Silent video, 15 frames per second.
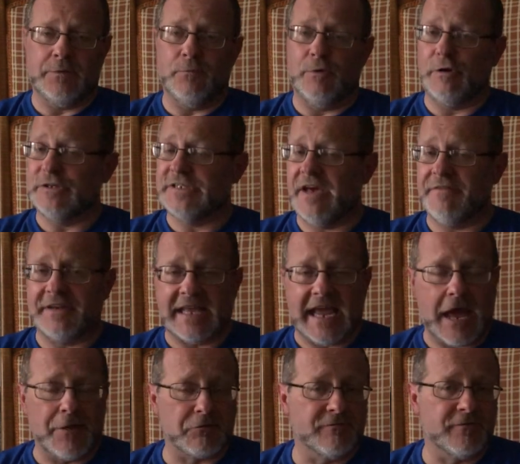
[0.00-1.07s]
We're just having to
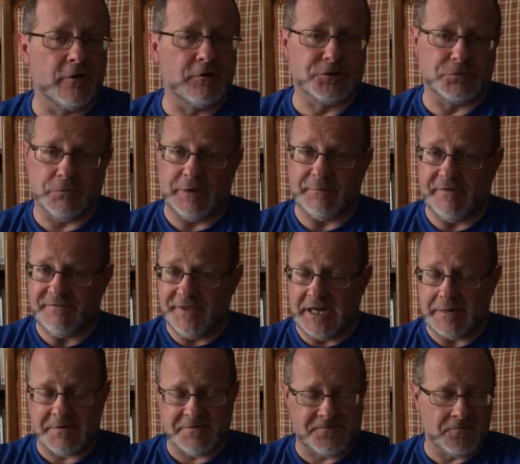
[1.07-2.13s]
gather virtually. We've done it
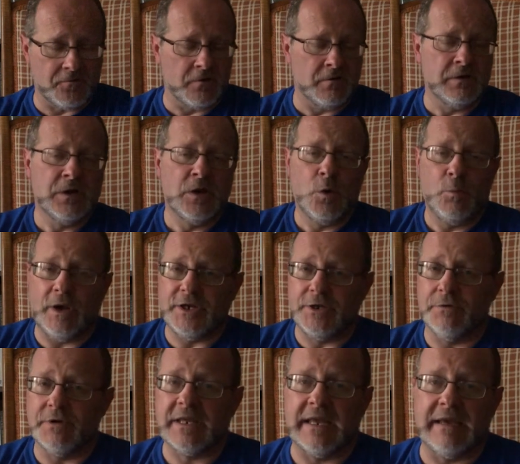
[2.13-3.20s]
before. We can do
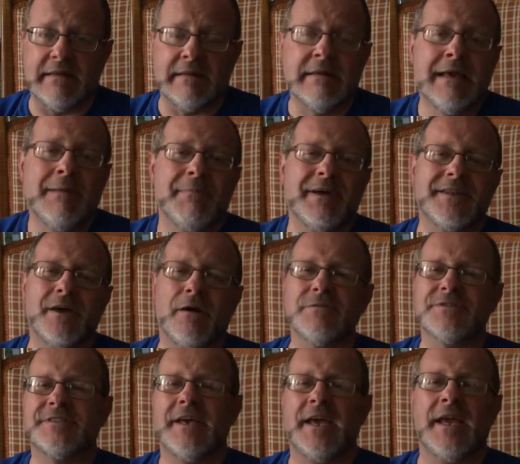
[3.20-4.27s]
it again. But don't
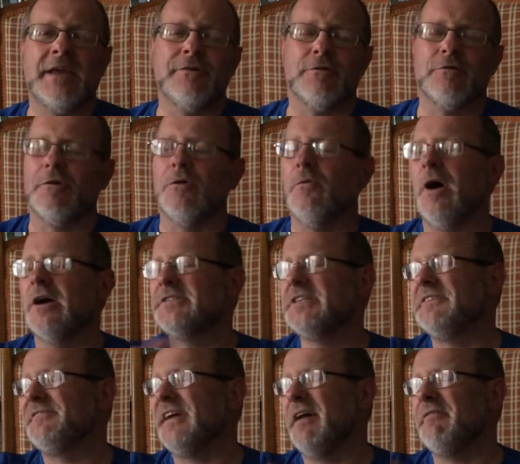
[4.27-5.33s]
say you're going to watch it
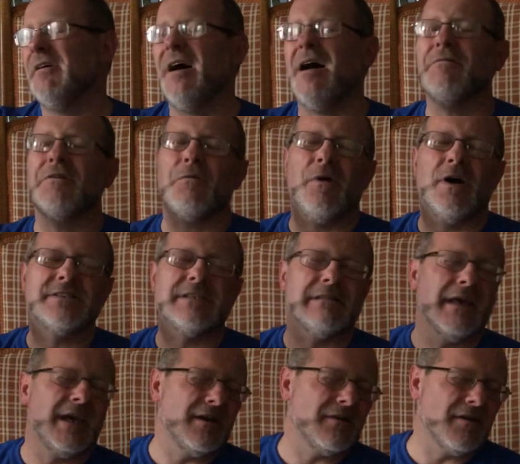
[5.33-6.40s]
at 5. Oh, I'm going to watch it
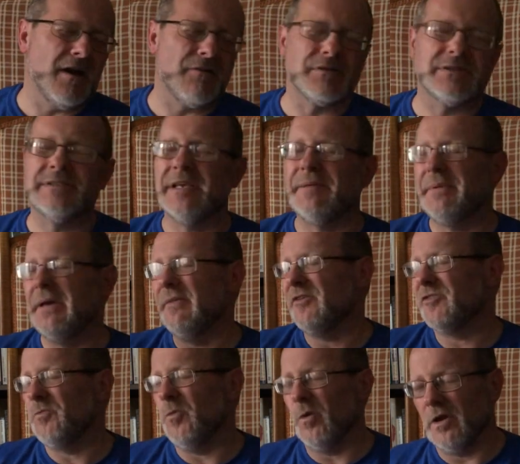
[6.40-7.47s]
later. I'm going to sleep in
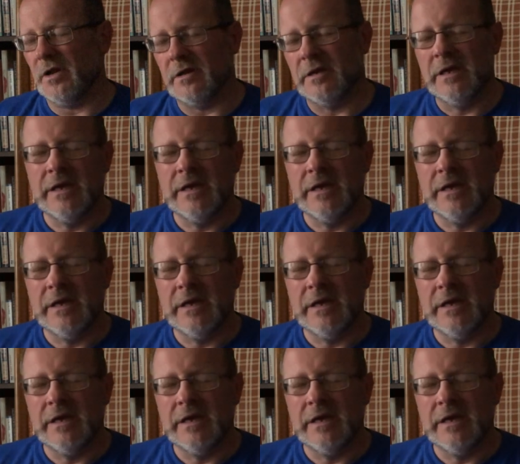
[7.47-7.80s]
this morning.